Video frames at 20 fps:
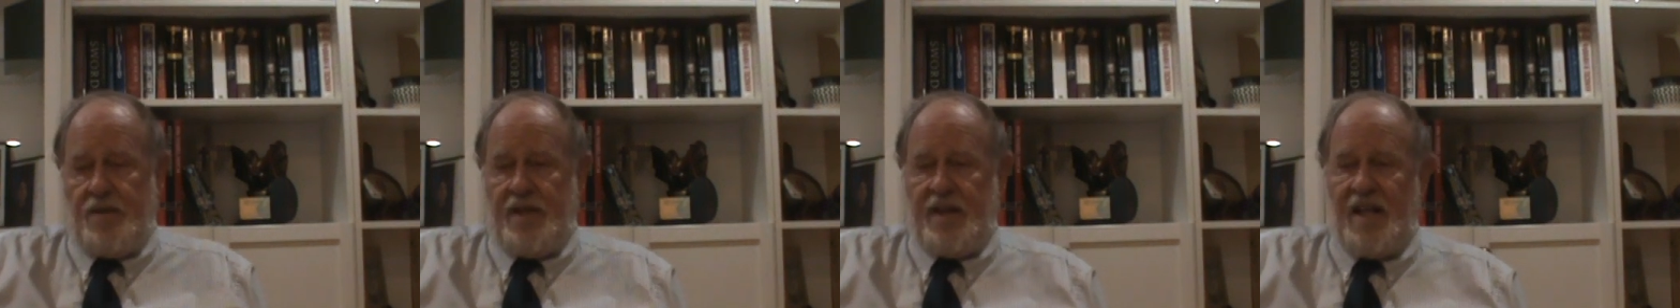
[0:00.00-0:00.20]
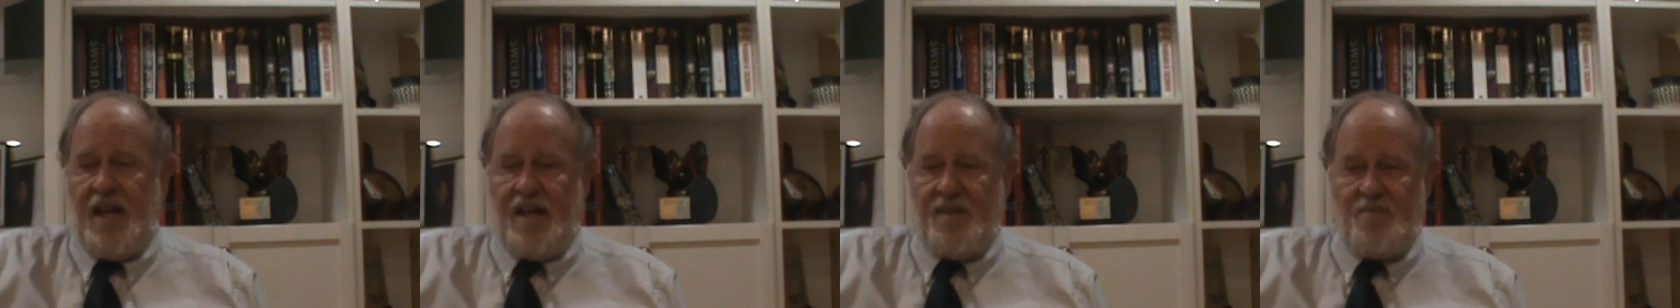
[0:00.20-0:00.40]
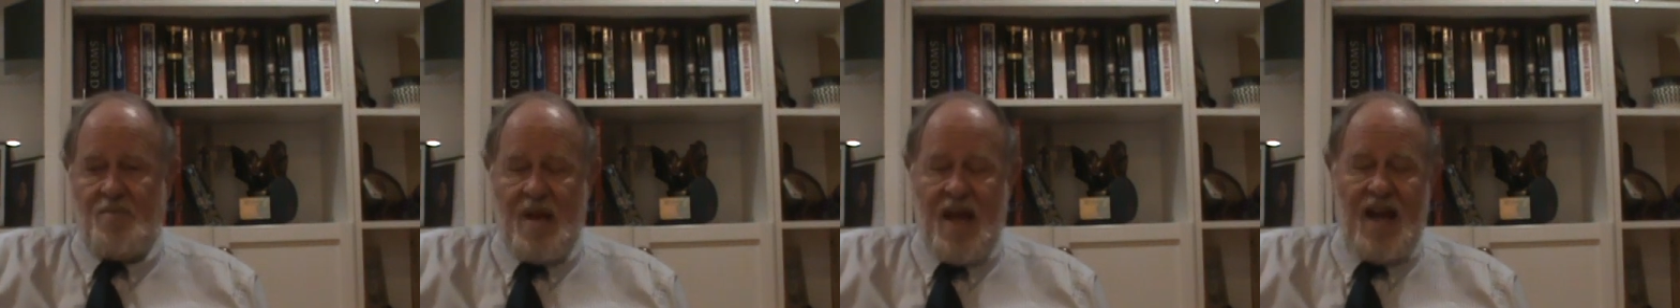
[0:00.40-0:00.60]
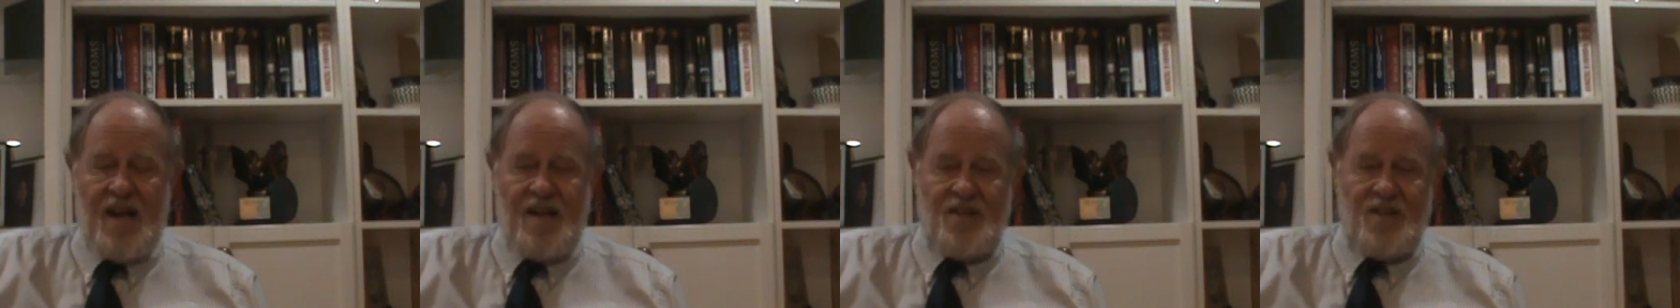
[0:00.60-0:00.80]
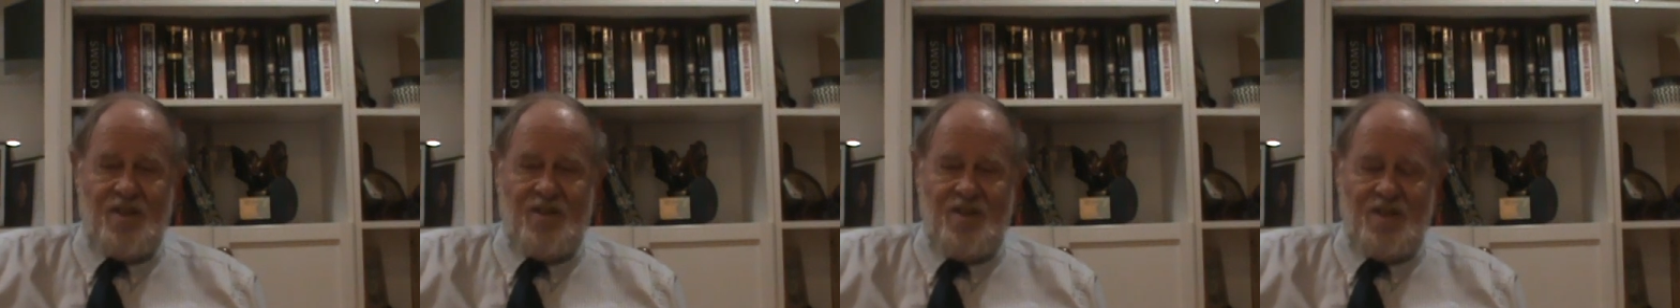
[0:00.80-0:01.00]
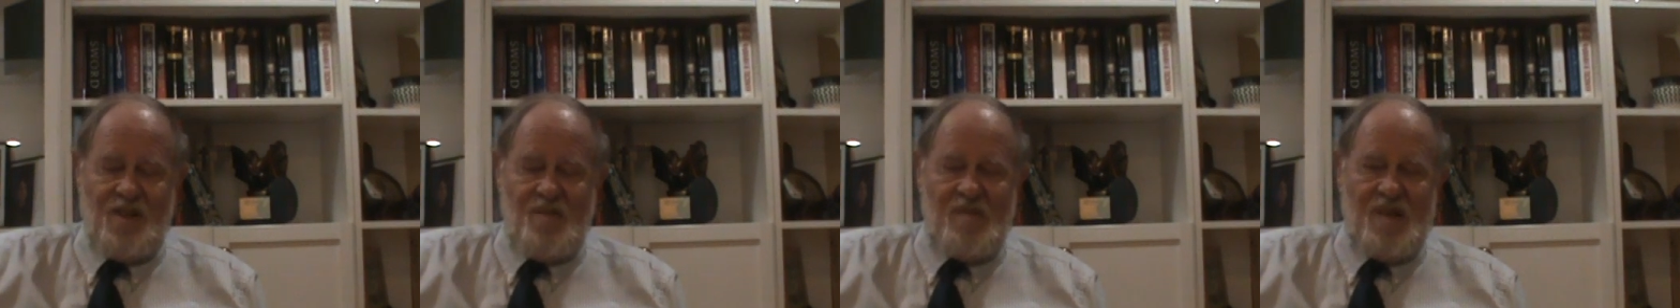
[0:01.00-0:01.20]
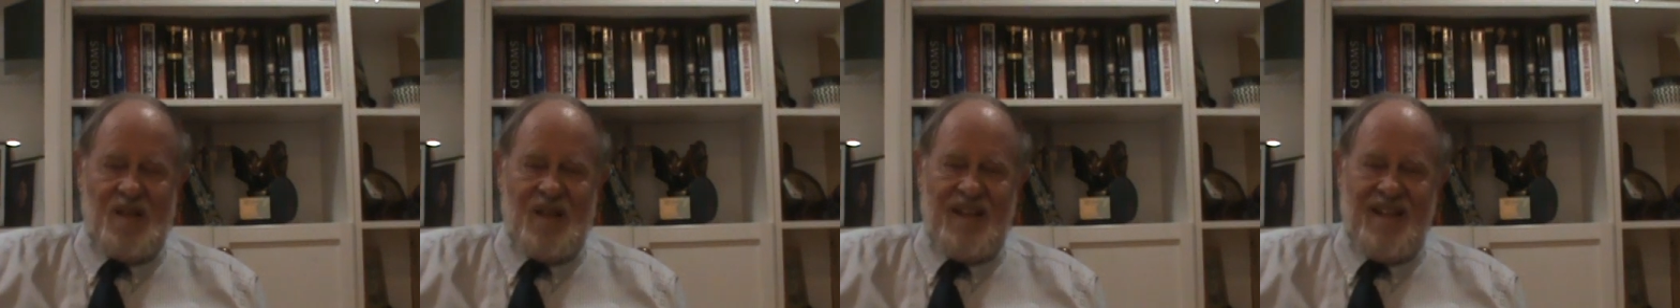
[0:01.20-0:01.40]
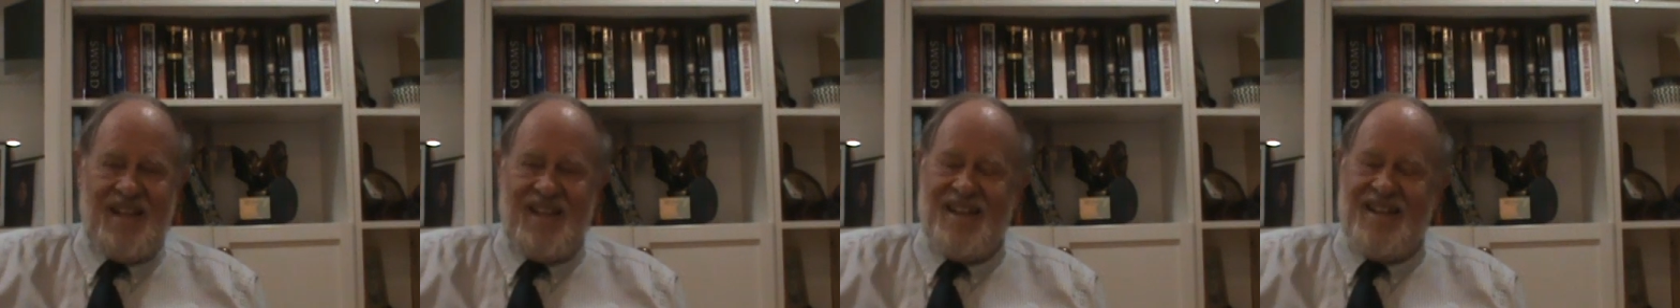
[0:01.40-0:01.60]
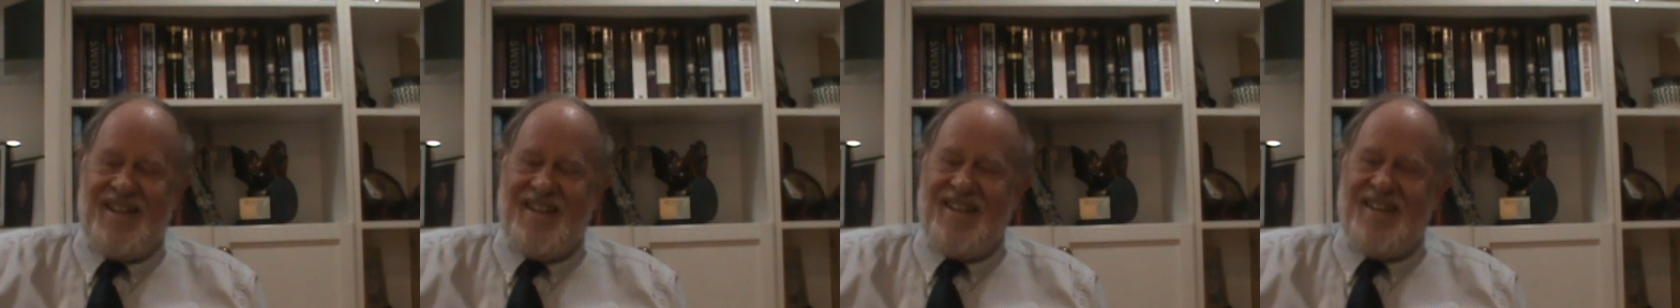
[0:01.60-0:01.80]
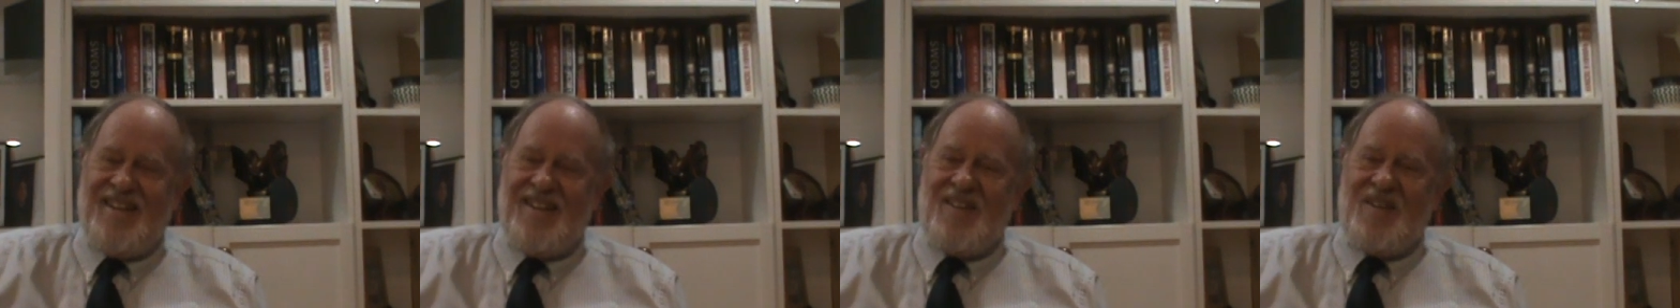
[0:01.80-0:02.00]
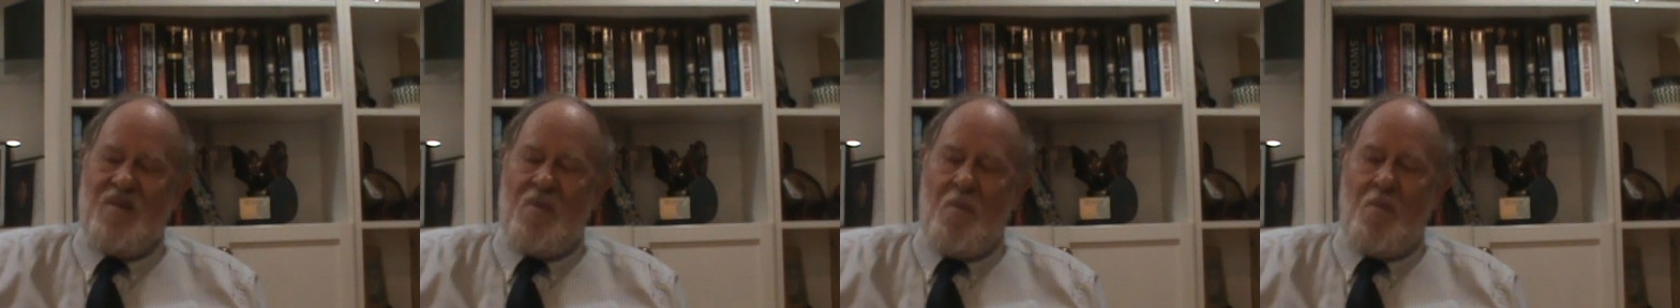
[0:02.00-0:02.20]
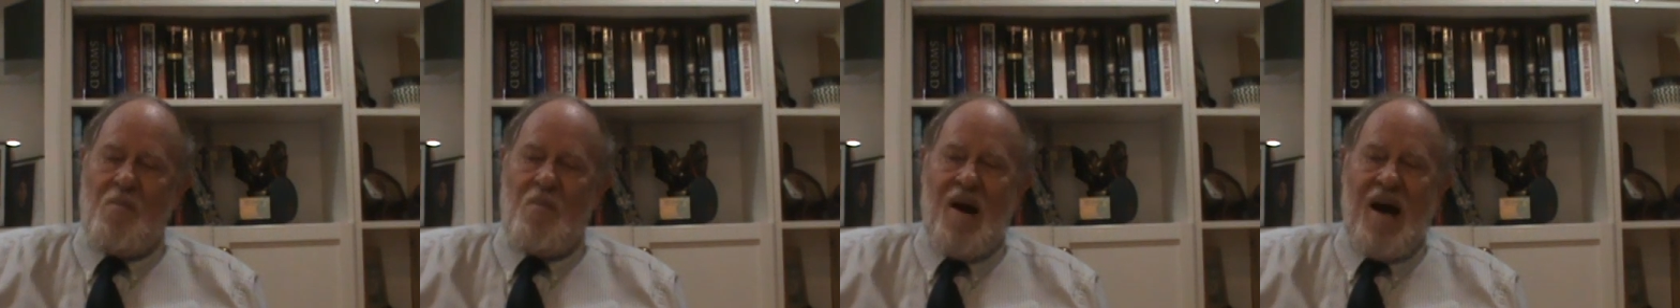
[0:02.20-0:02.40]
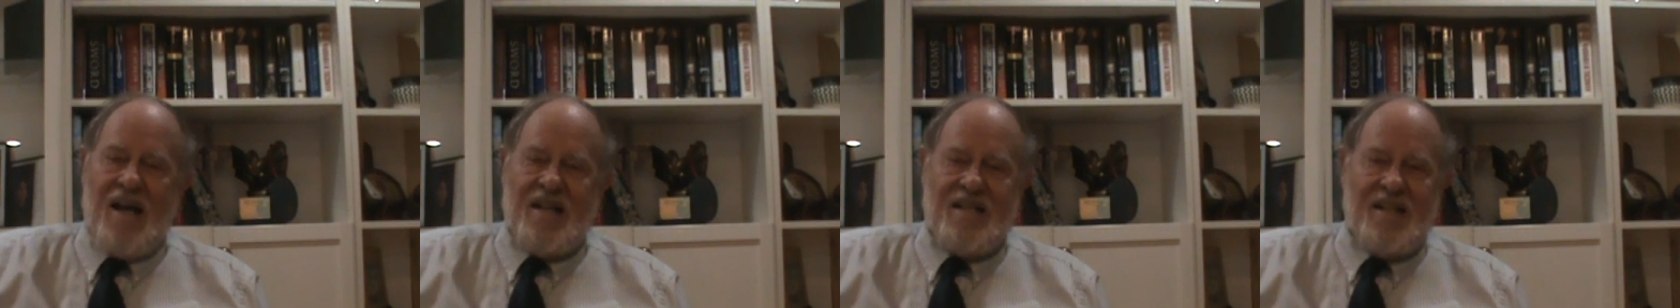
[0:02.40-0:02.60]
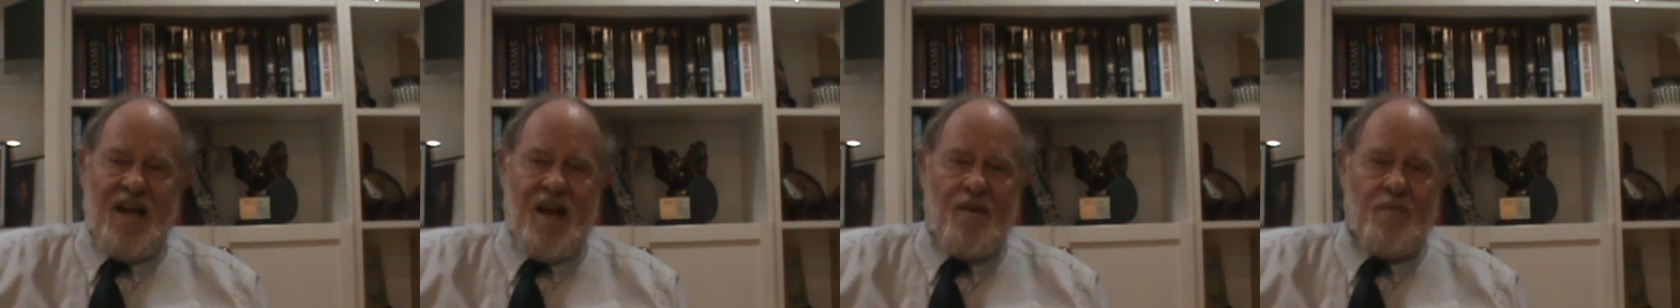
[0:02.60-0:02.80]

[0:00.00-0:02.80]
got Madison or somebody. But